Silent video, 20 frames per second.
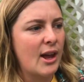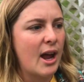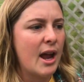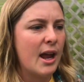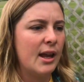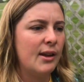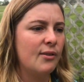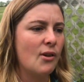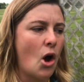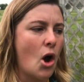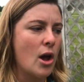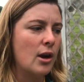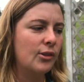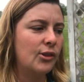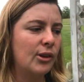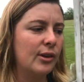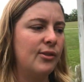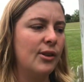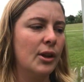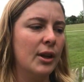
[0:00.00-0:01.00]
I
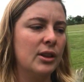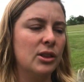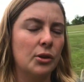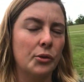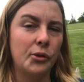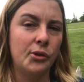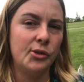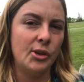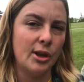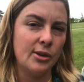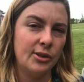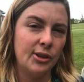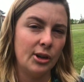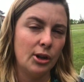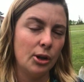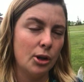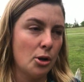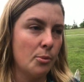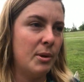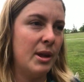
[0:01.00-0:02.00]
honestly feel like they're stunted a
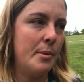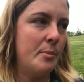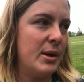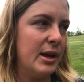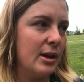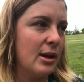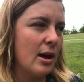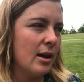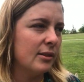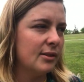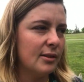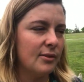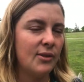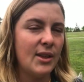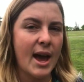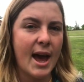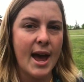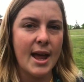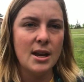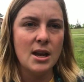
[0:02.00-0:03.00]
little bit because of
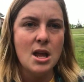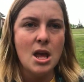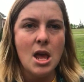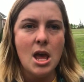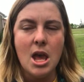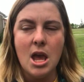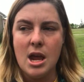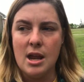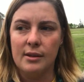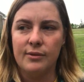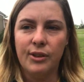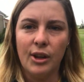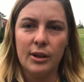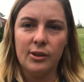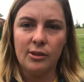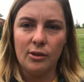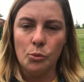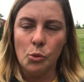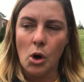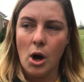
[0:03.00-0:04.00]
that
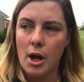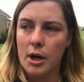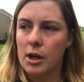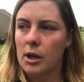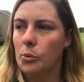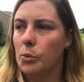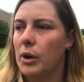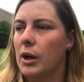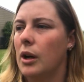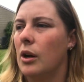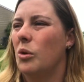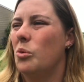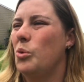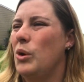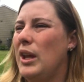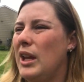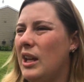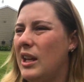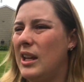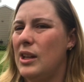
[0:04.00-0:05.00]
influx in water where
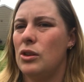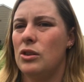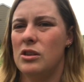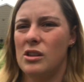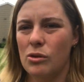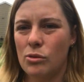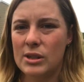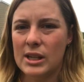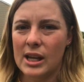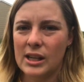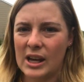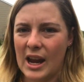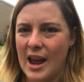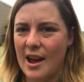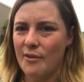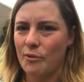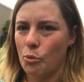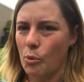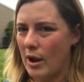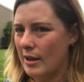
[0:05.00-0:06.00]
we do tend to
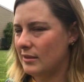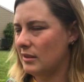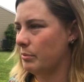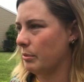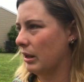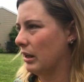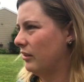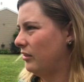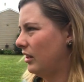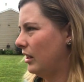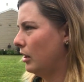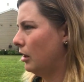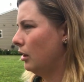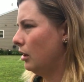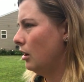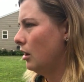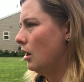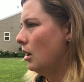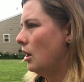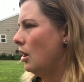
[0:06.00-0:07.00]
have wet springs here,
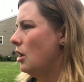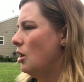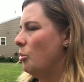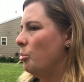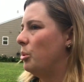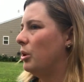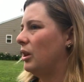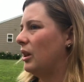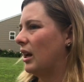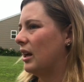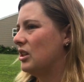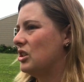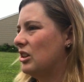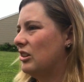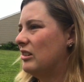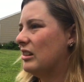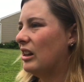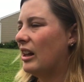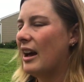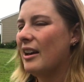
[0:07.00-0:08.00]
but like
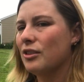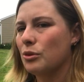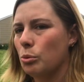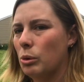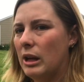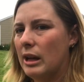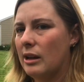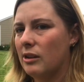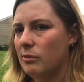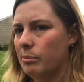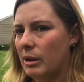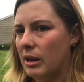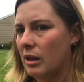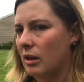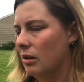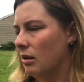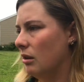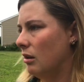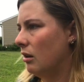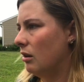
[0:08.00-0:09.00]
just the last week has
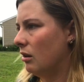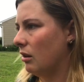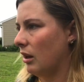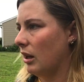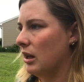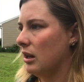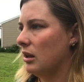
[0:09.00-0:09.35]
been like,